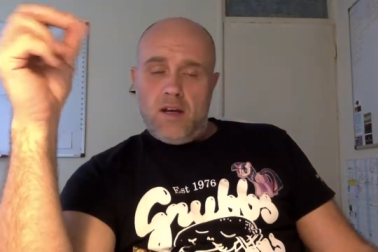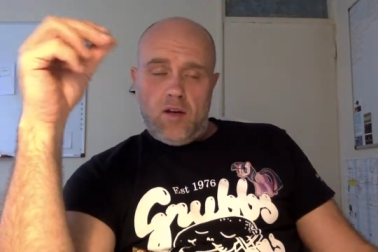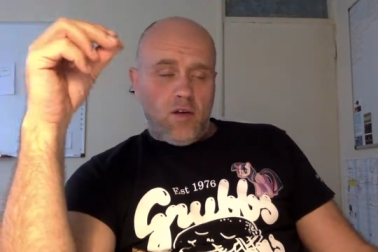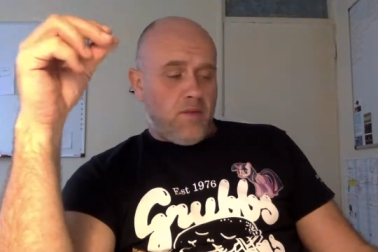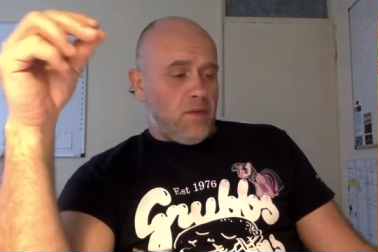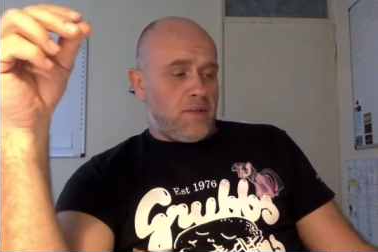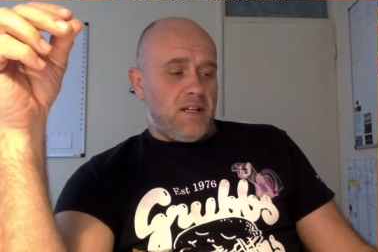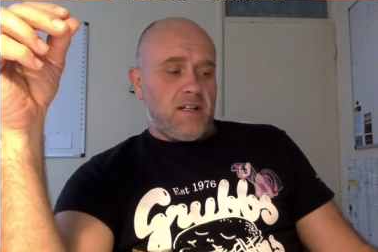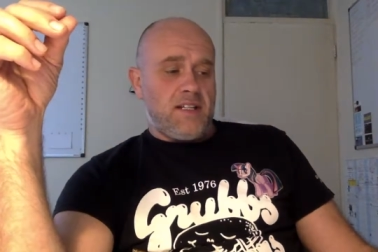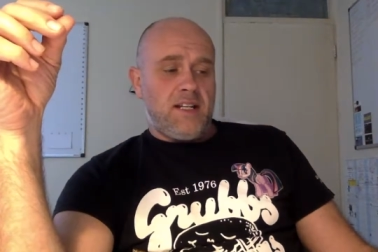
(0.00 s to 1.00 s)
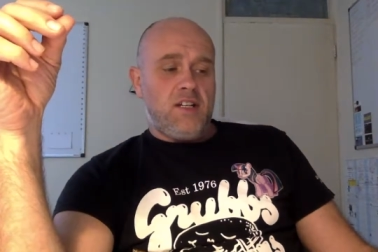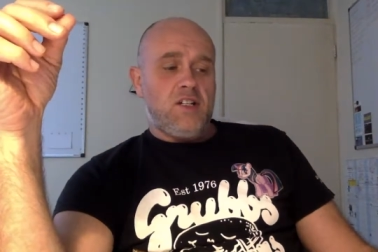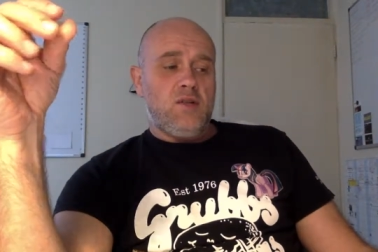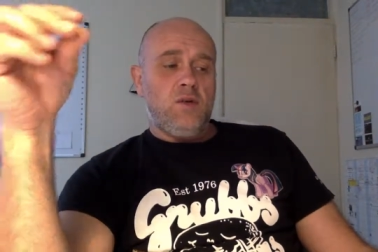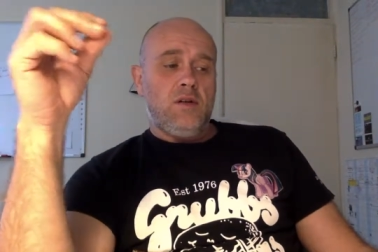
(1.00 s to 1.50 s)
All of it was
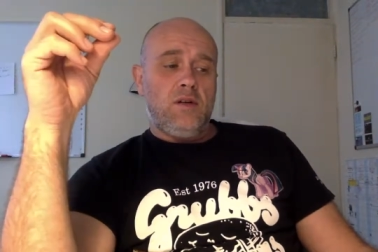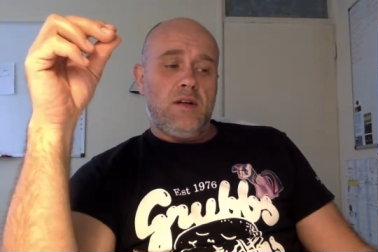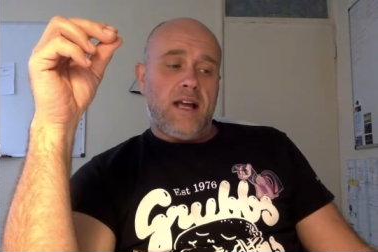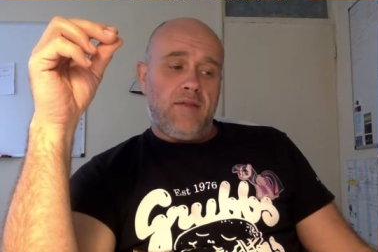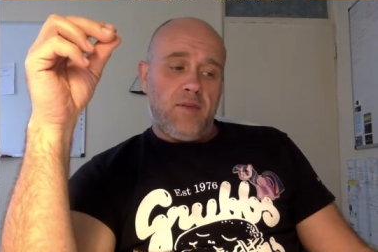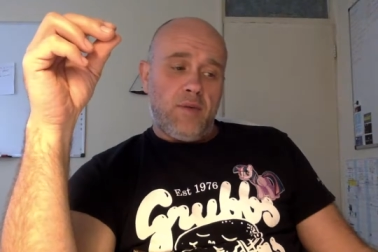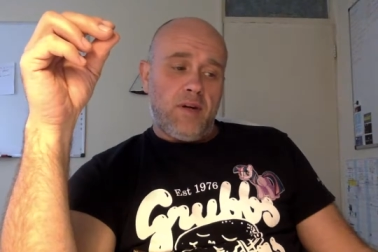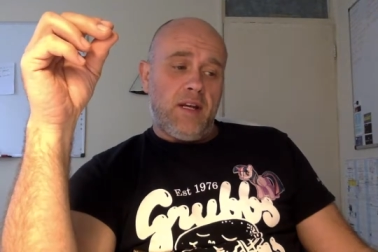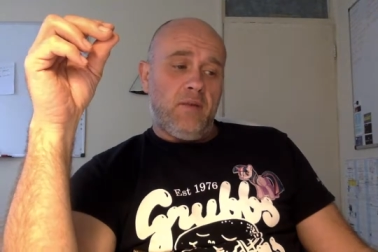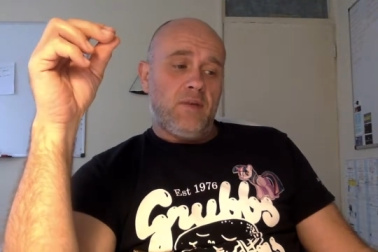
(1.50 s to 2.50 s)
consensual. Everybody